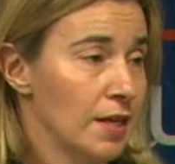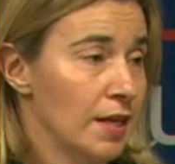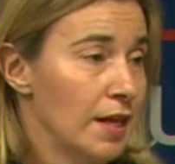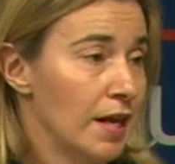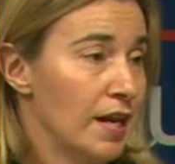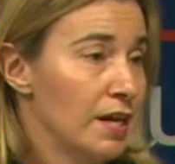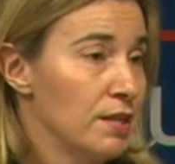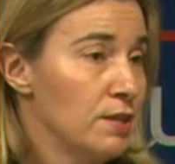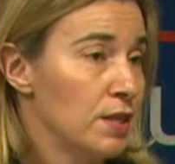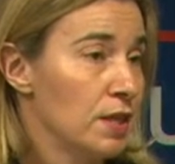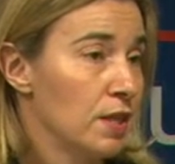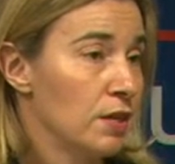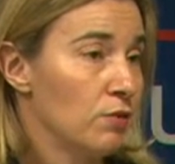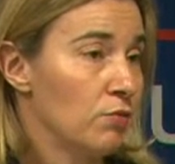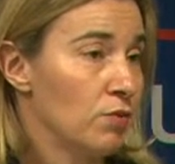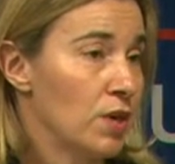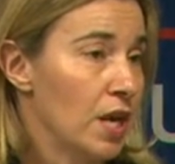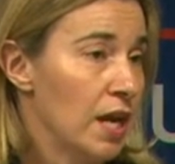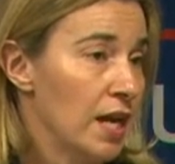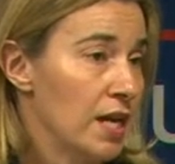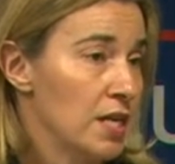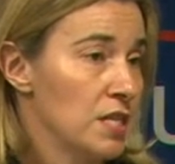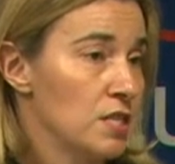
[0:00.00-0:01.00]
I think
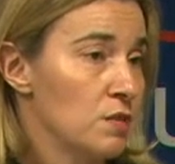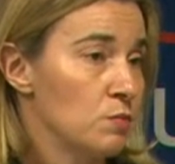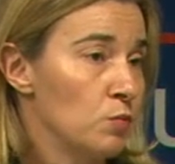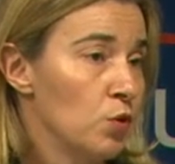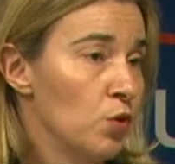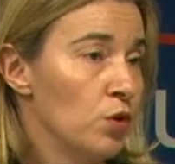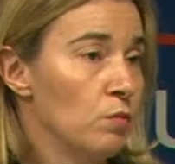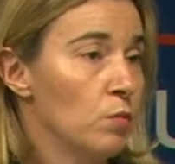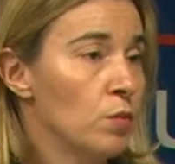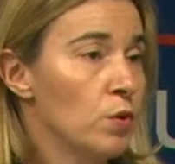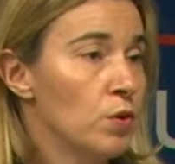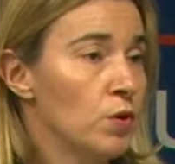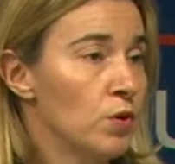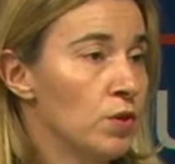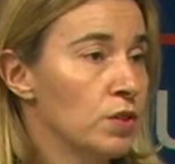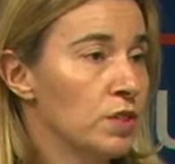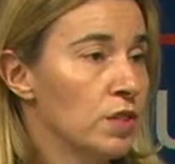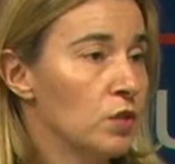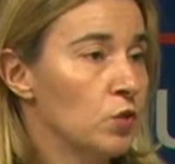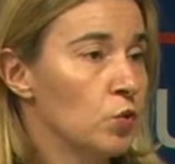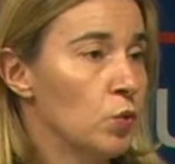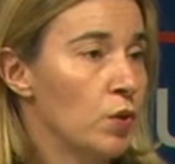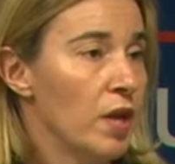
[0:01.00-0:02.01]
realize more and more
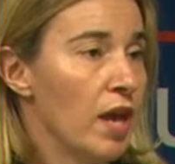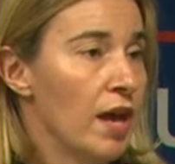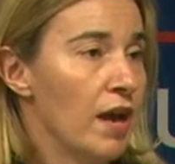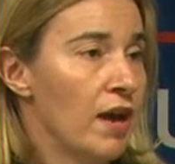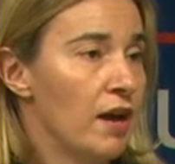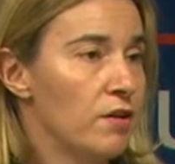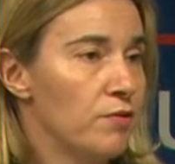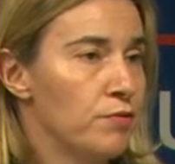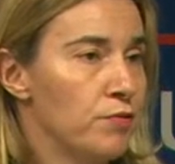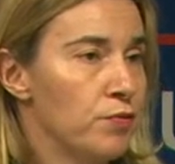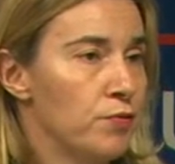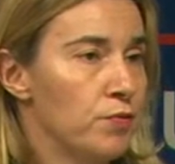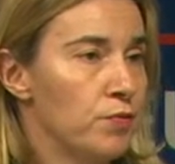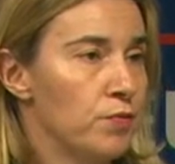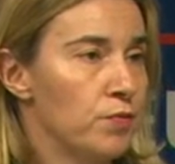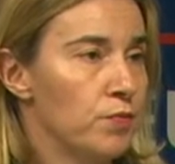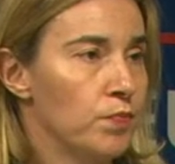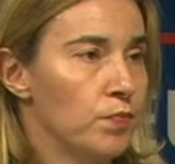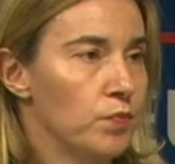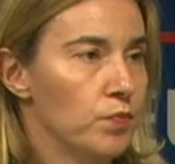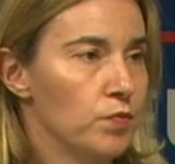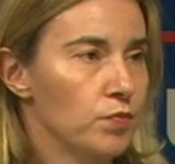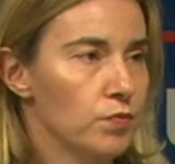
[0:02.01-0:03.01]
that we have
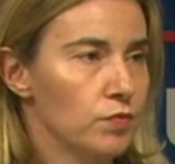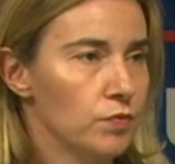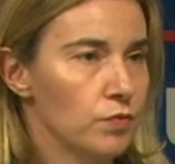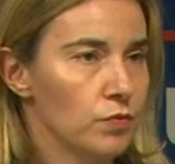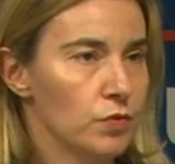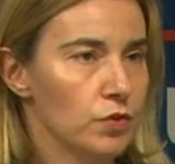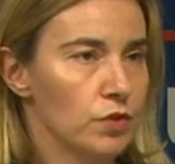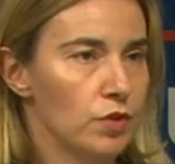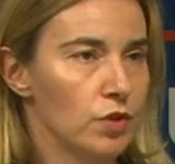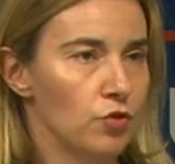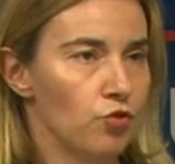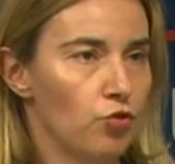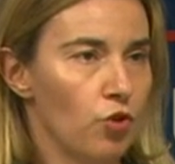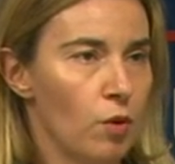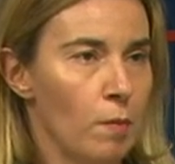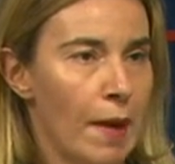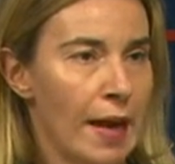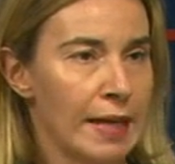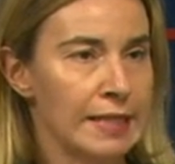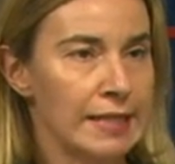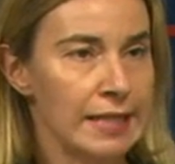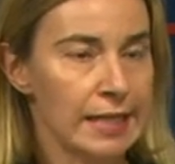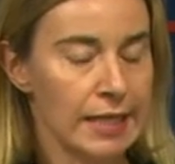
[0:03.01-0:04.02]
a
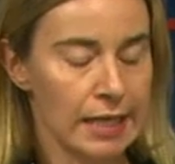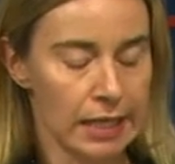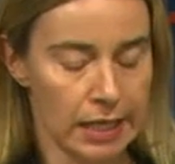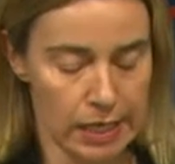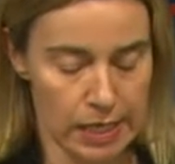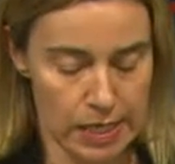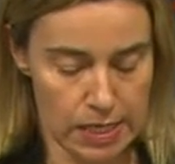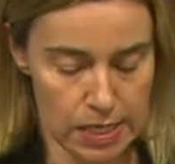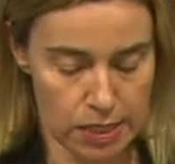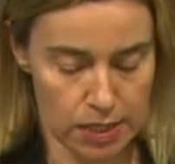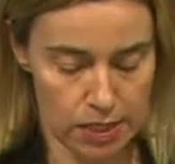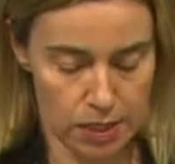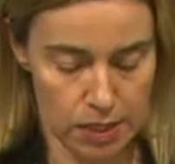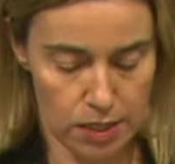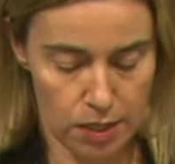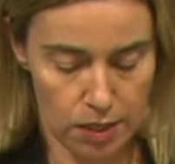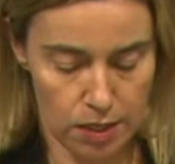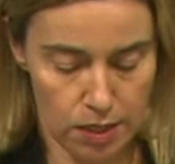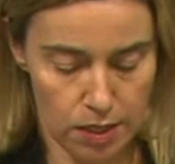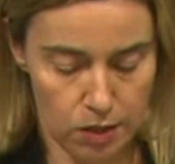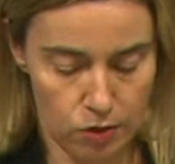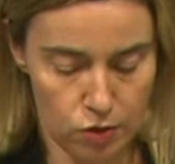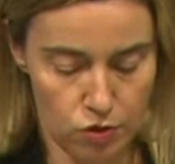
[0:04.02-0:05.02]
dramatic need
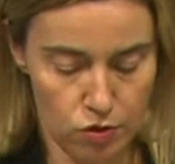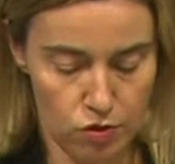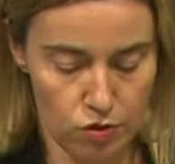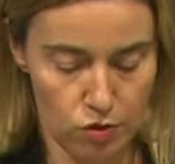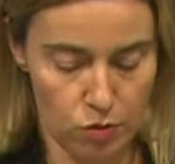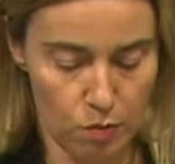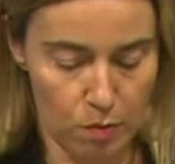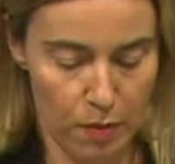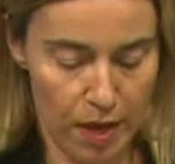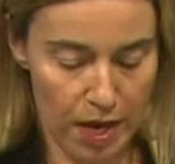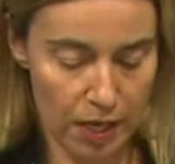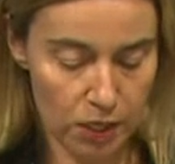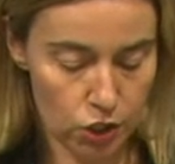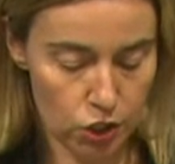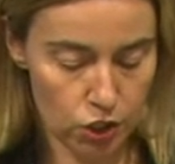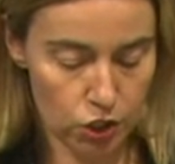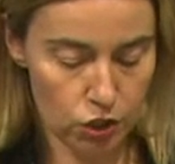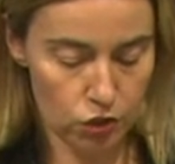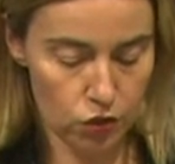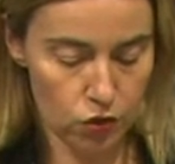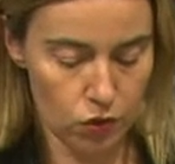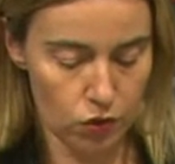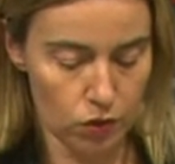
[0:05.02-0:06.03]
to
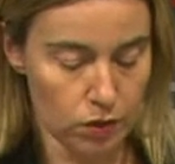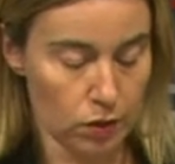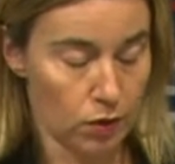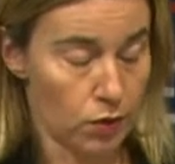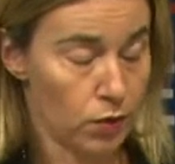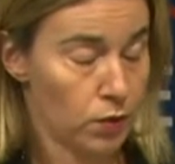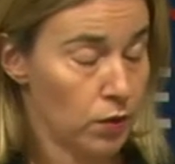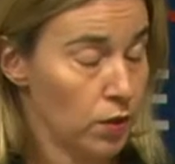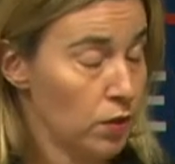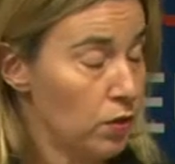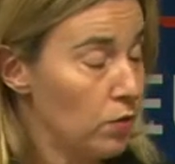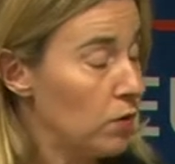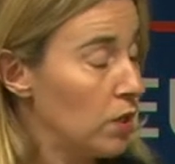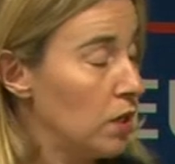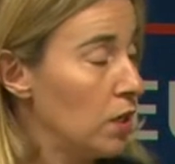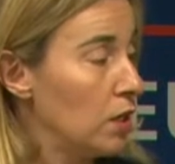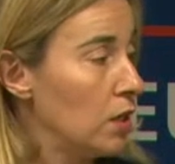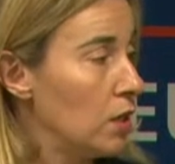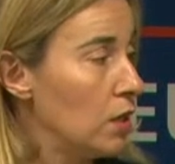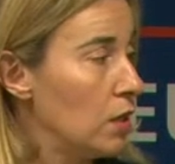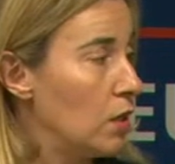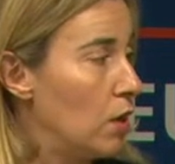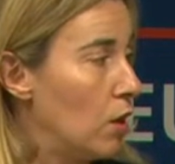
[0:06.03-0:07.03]
match the theory
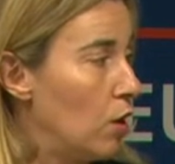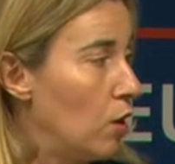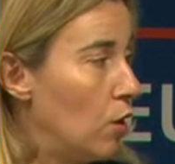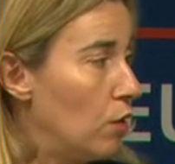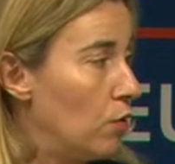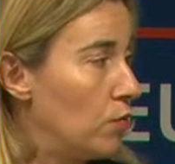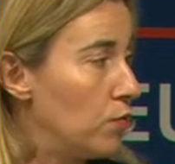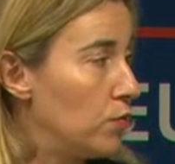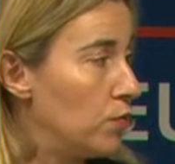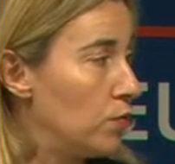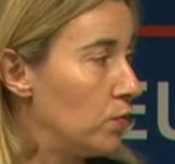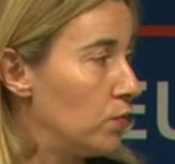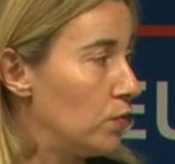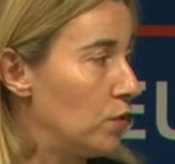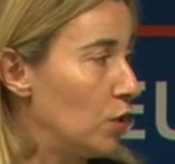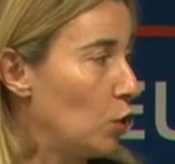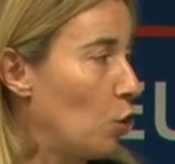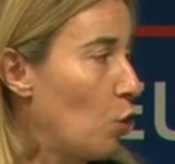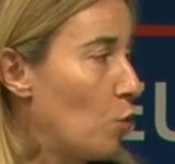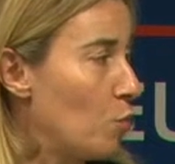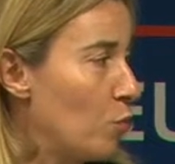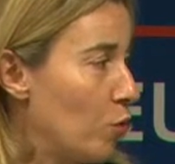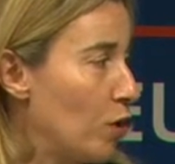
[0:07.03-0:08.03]
of the
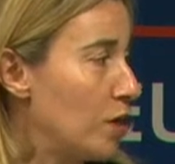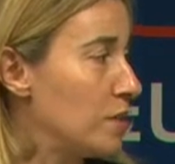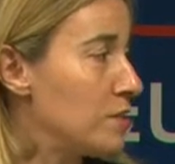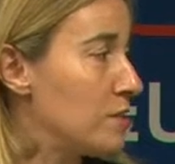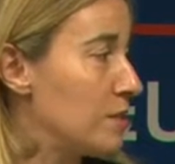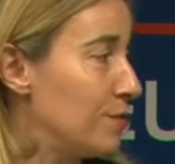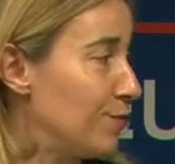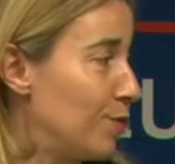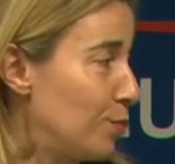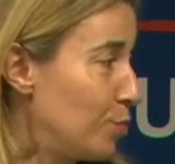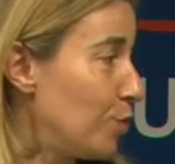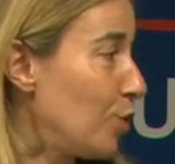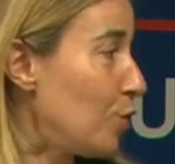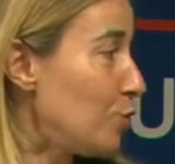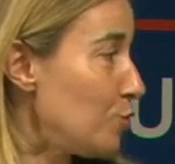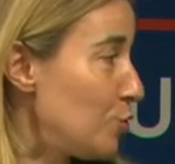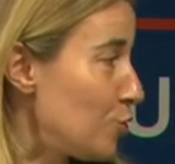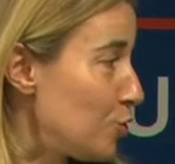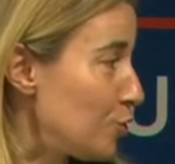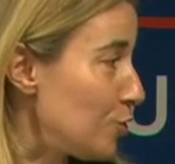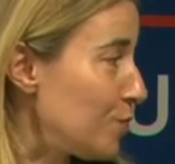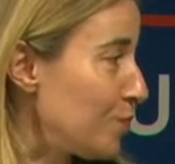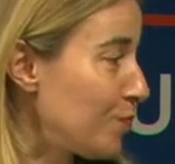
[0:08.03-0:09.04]
comprehensive
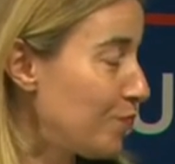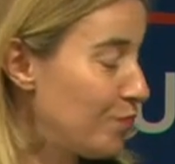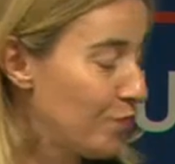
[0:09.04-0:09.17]
approach